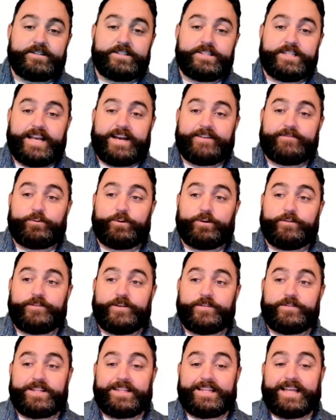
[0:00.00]
and the
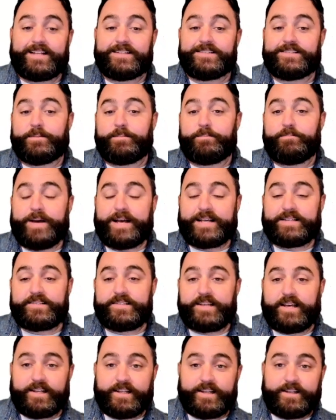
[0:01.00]
F-150. That is the
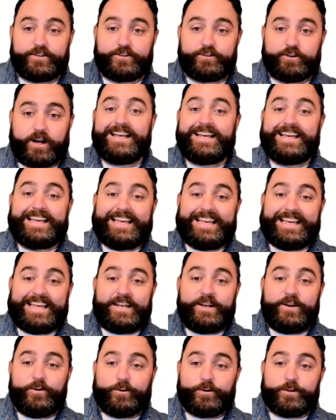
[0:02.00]
best-selling truck
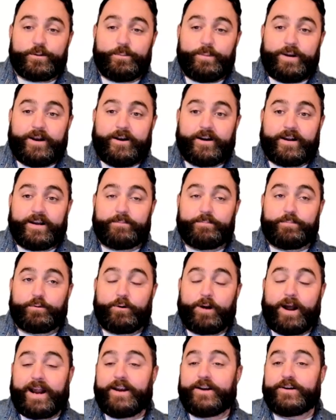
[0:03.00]
in North America
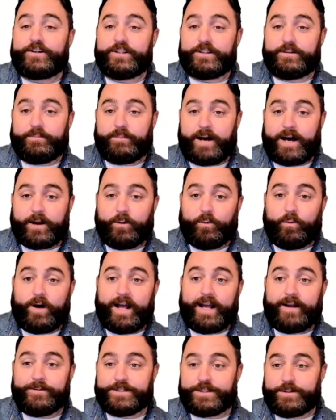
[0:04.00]
prior to the Model
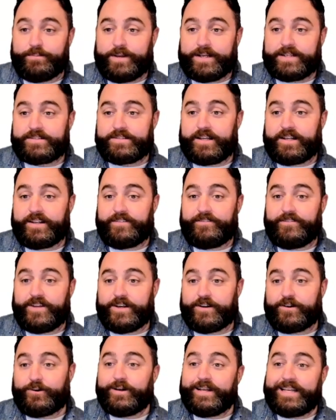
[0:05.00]
Y. It was the best-selling
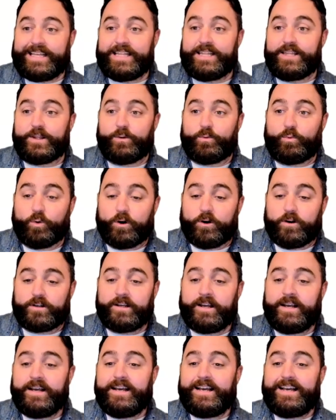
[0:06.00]
vehicle in the
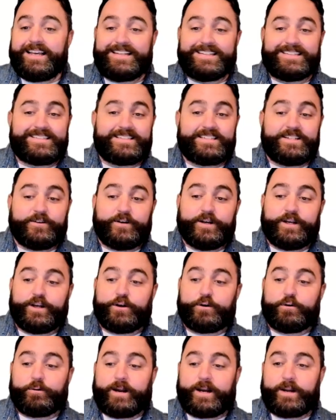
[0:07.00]
world. It is still
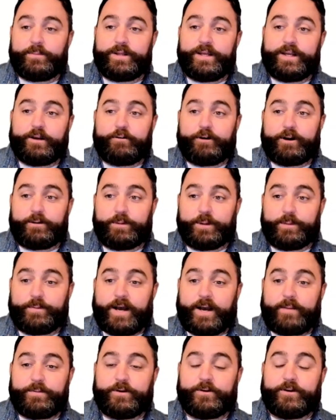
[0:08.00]
incredibly, incredibly
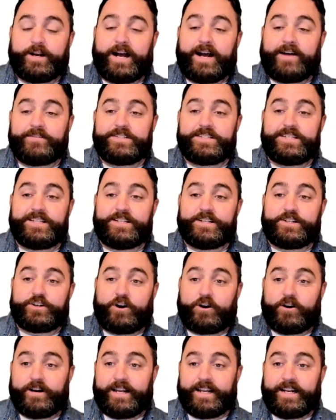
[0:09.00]
popular, and obviously the
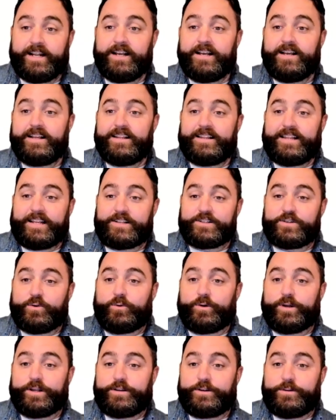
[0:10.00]
target that is
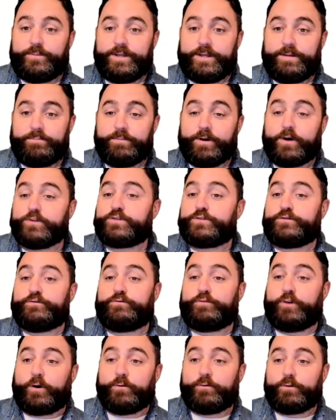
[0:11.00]
going to be most
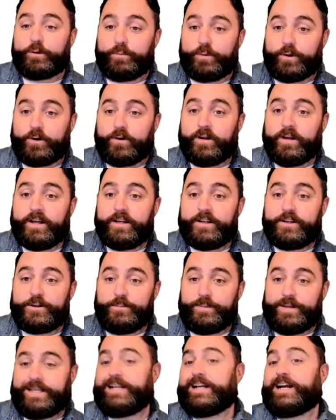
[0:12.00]
vulnerable to
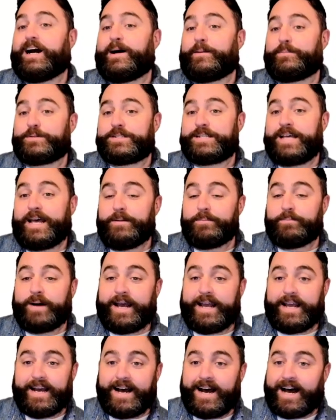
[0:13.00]
being upset
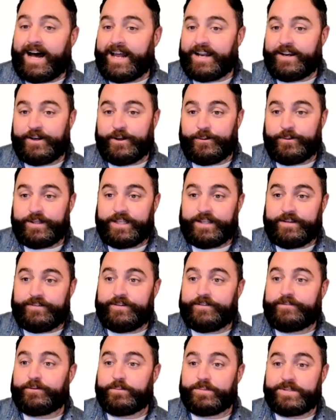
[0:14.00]
by a hot new
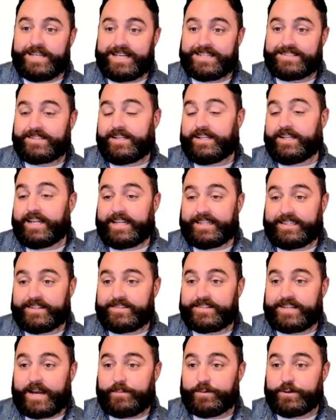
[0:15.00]
EV from Tesla like the
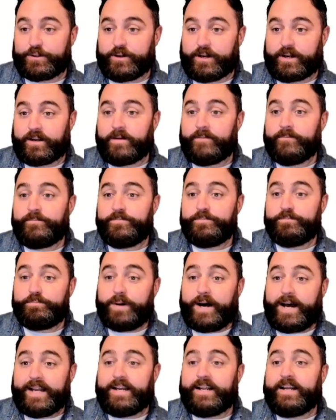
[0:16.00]
Cybertruck.
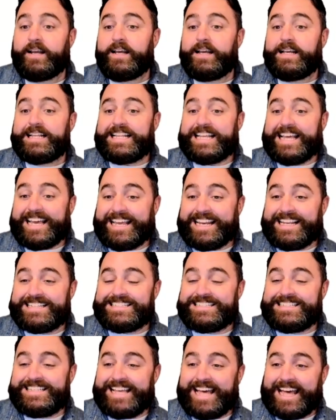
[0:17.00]
But it
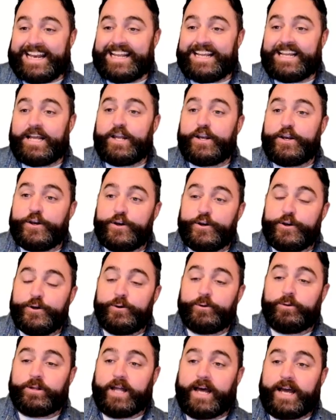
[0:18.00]
is getting
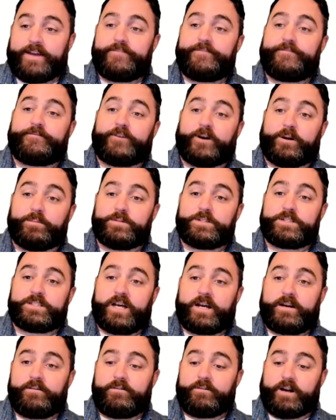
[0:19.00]
new life from
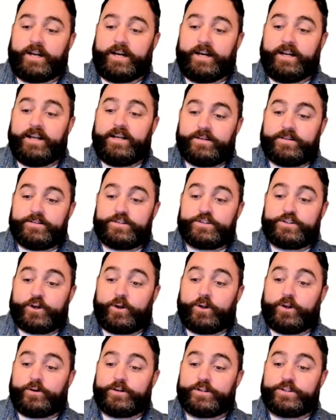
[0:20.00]
Sunrun.
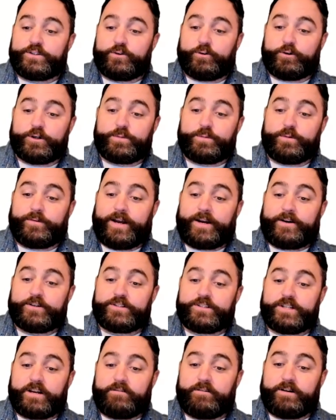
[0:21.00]
Solar and storage provider
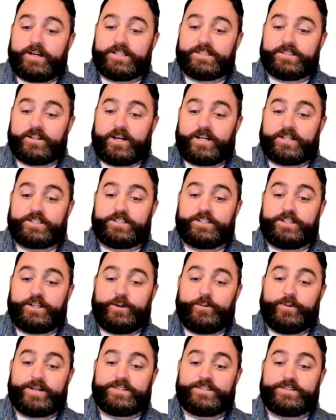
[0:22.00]
Sunrun has launched the
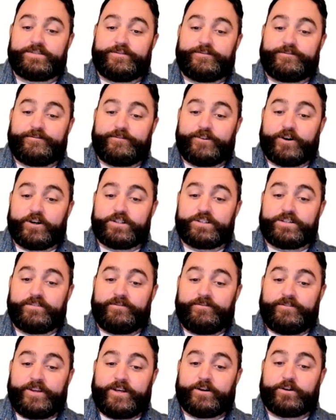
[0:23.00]
U.S.'s first
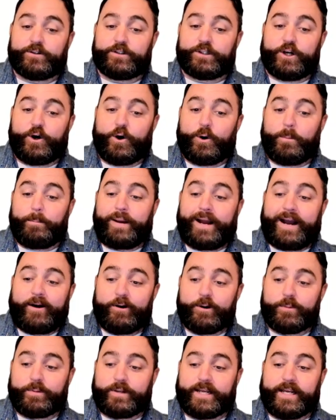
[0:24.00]
vehicle-to-home
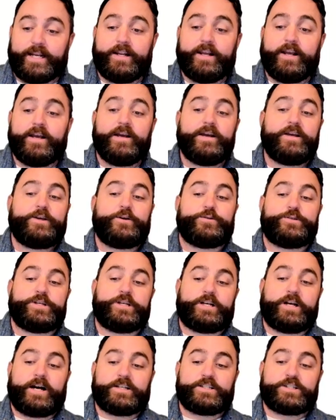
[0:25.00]
power plant
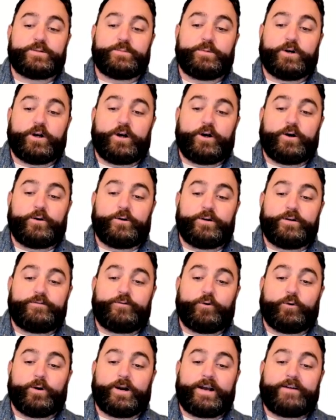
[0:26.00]
using customer-owned
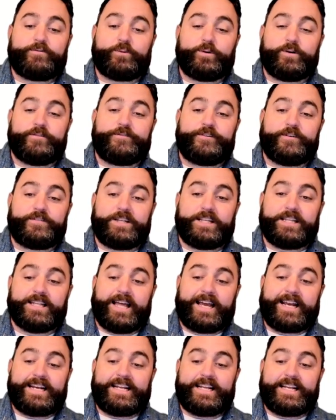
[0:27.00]
Ford F-150
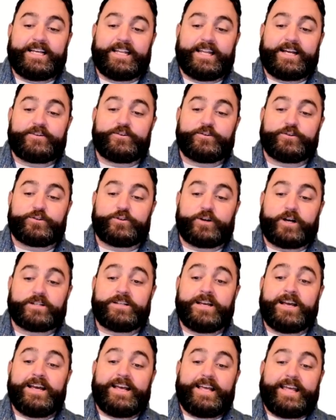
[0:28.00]
Lightning electrical
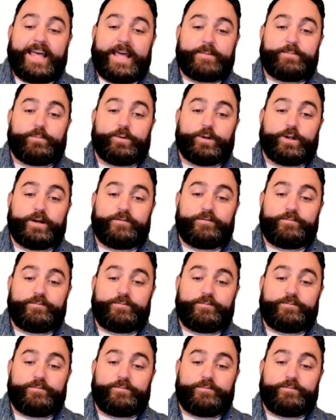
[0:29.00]
trucks capable of